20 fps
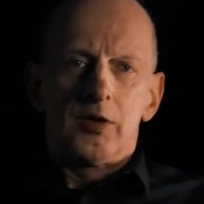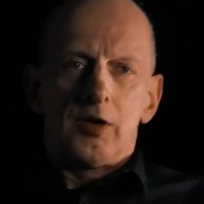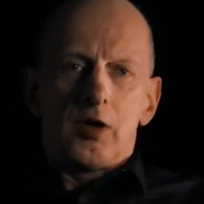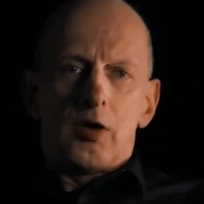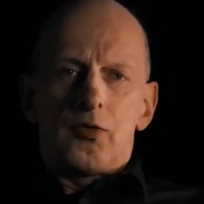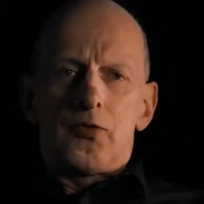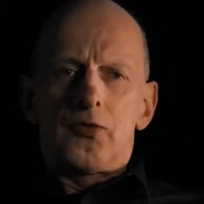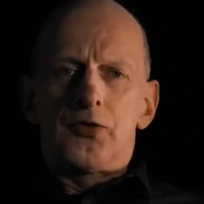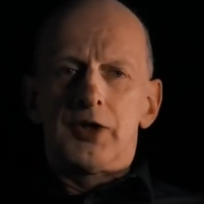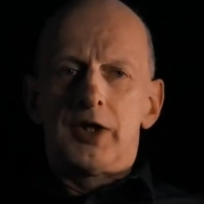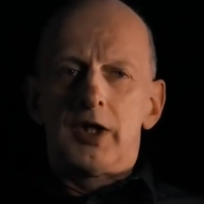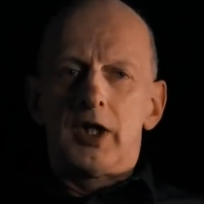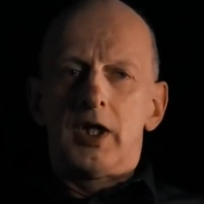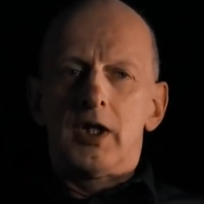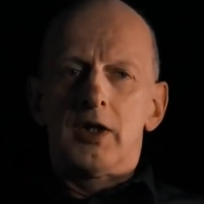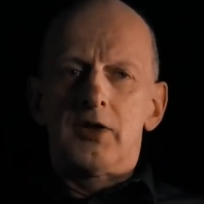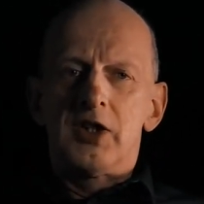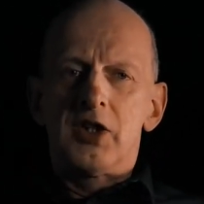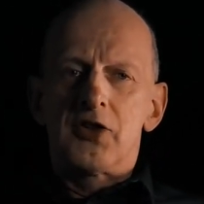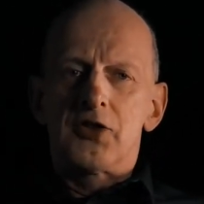Of
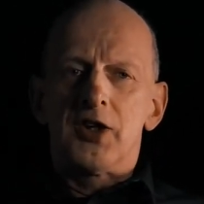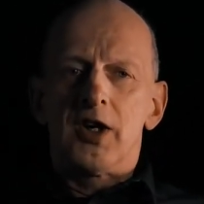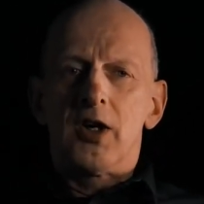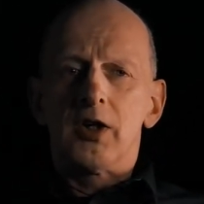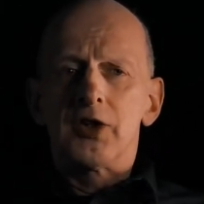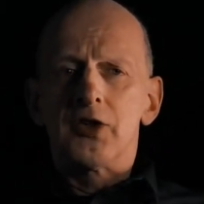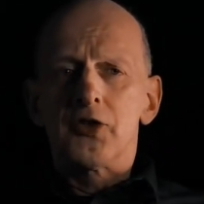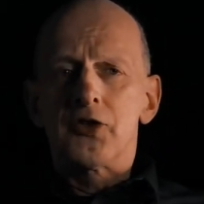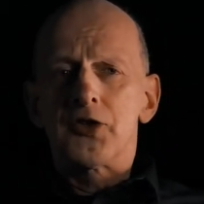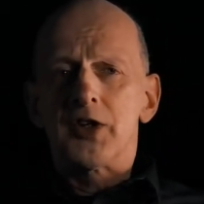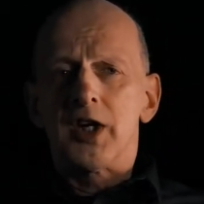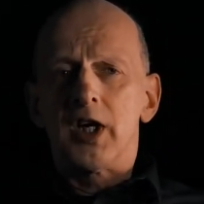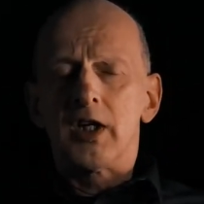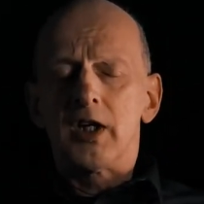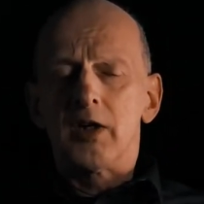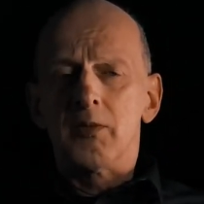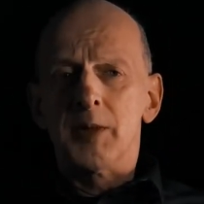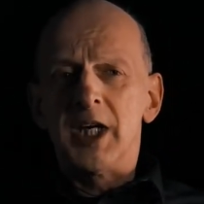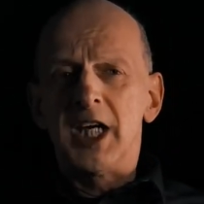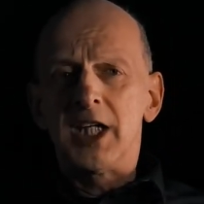the designs
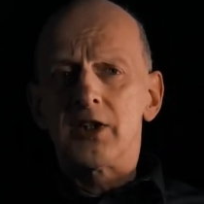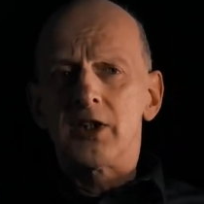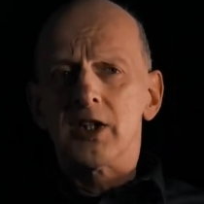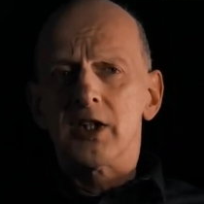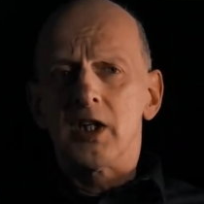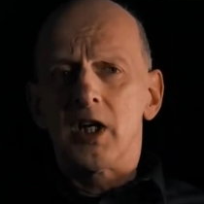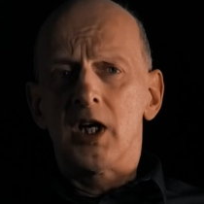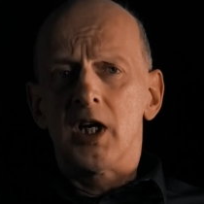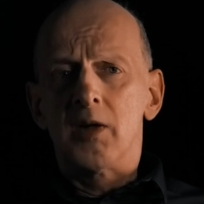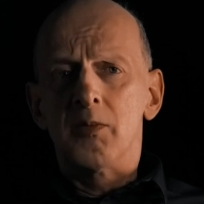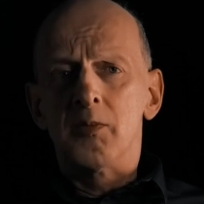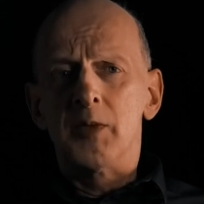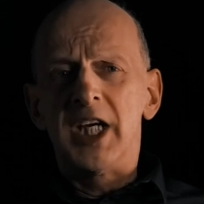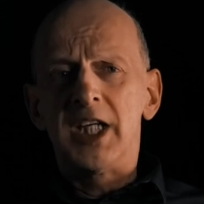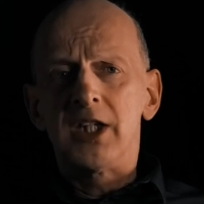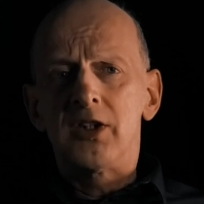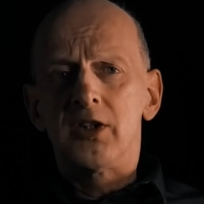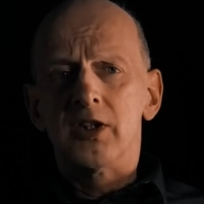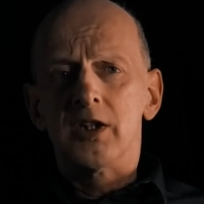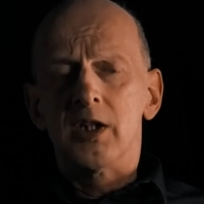I made
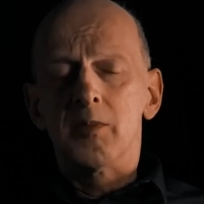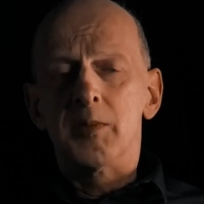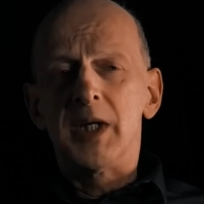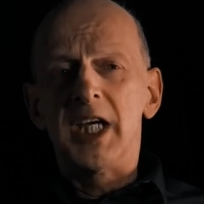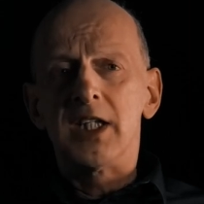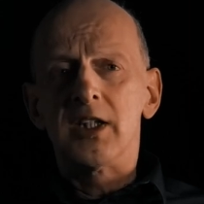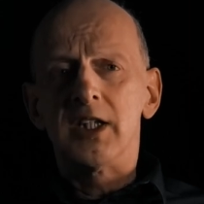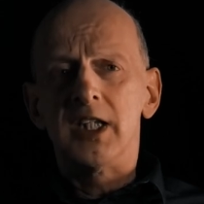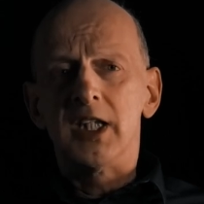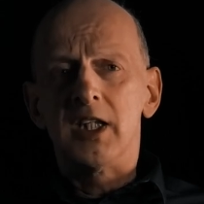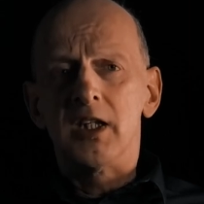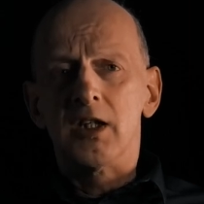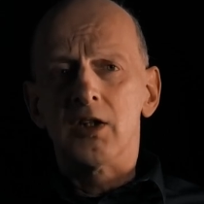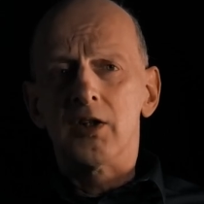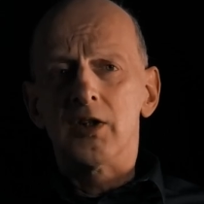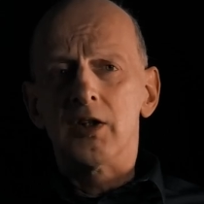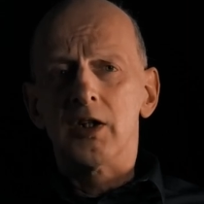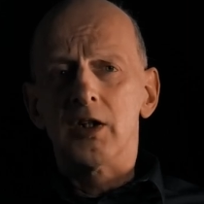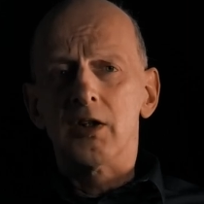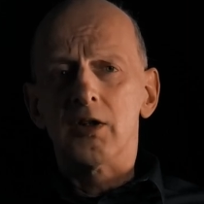mainly
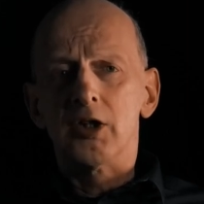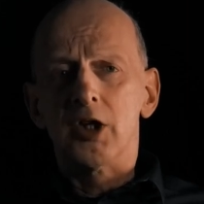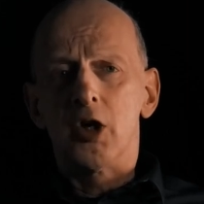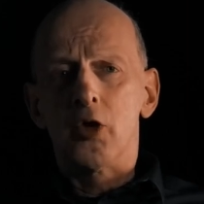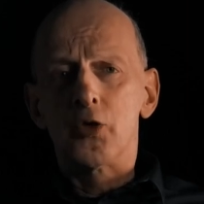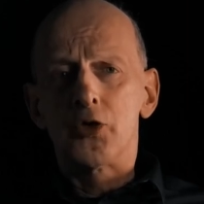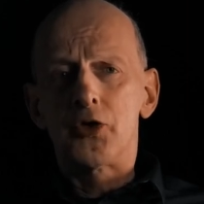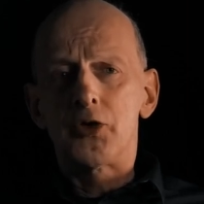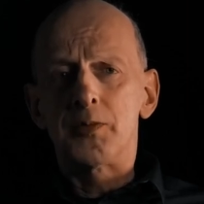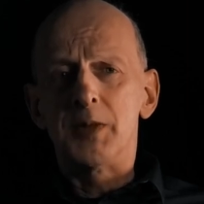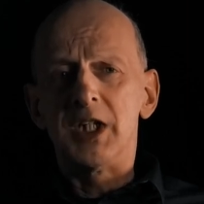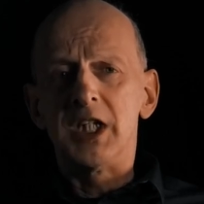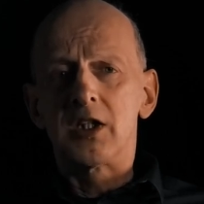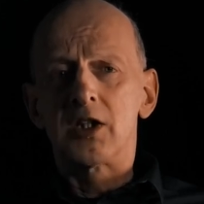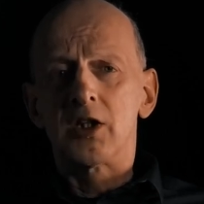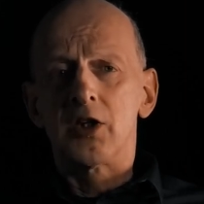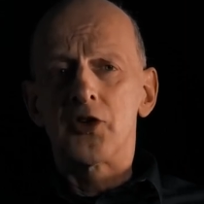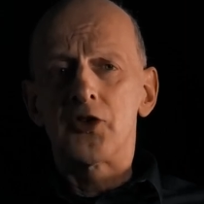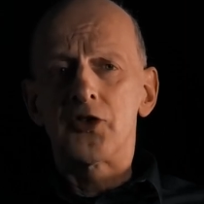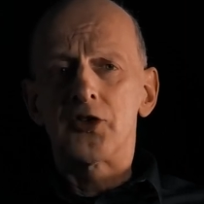
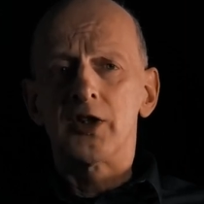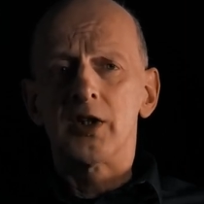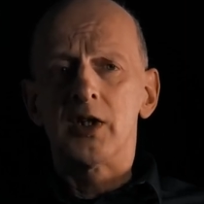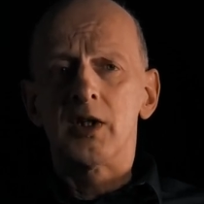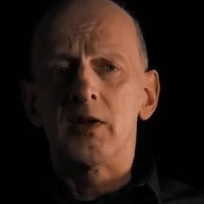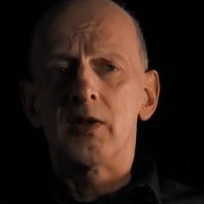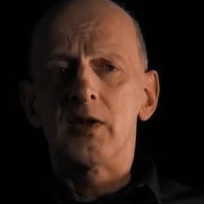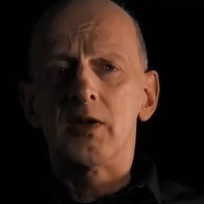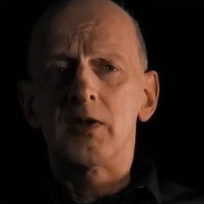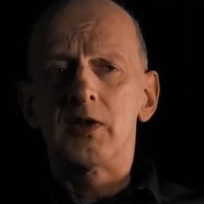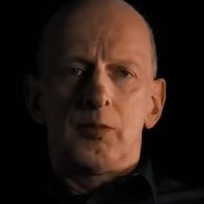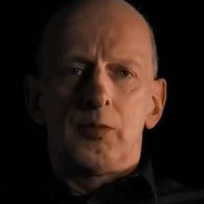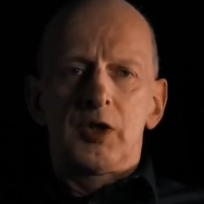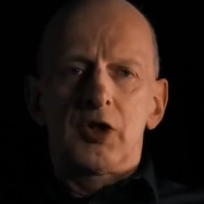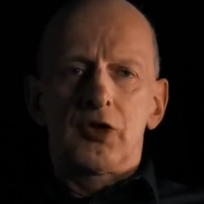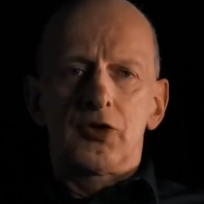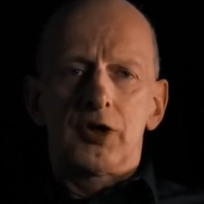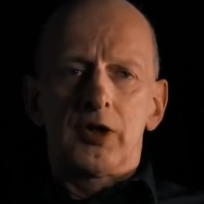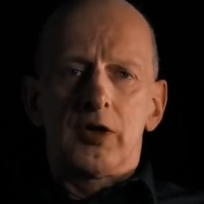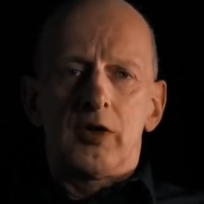loudspeakers,
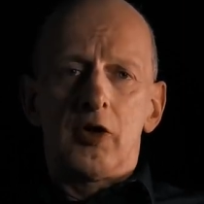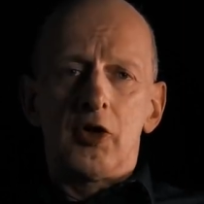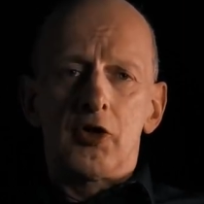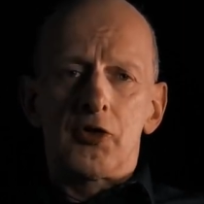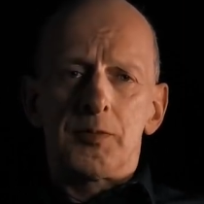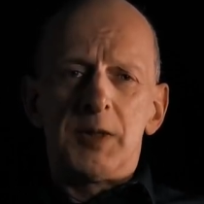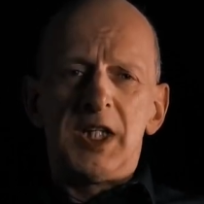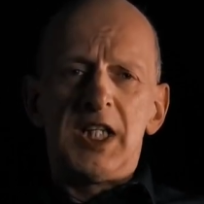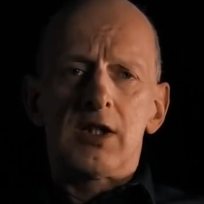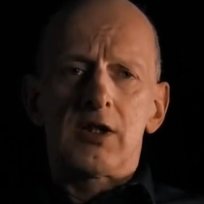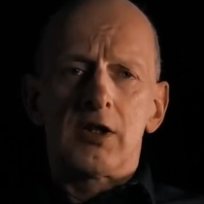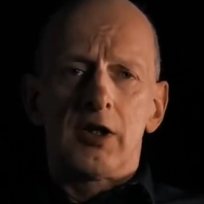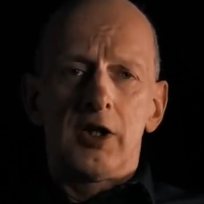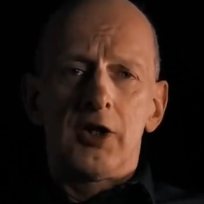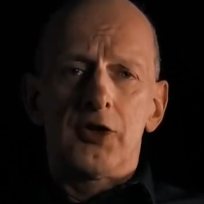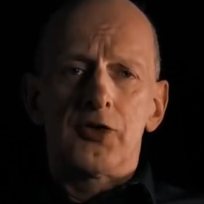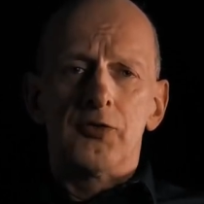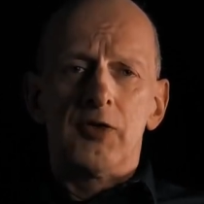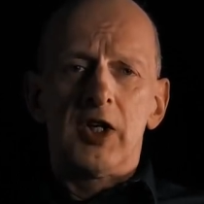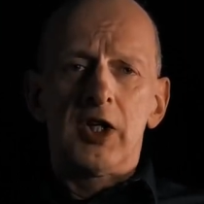because a speaker
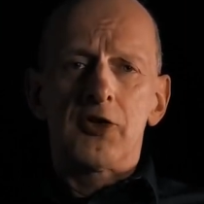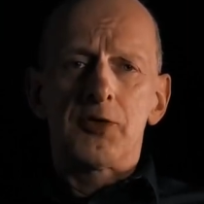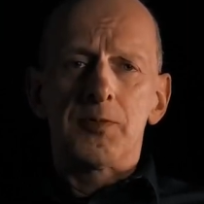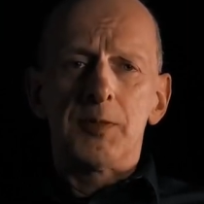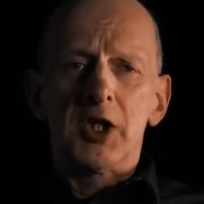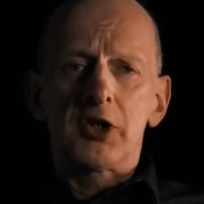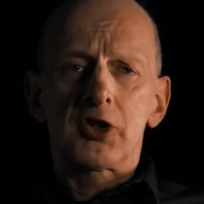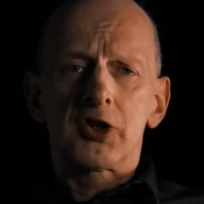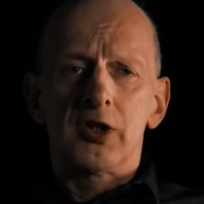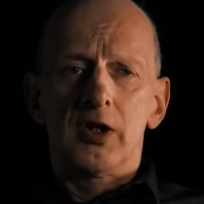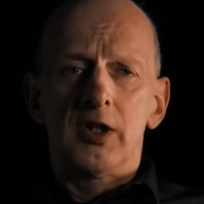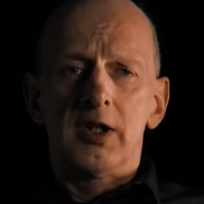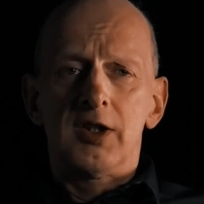is very special.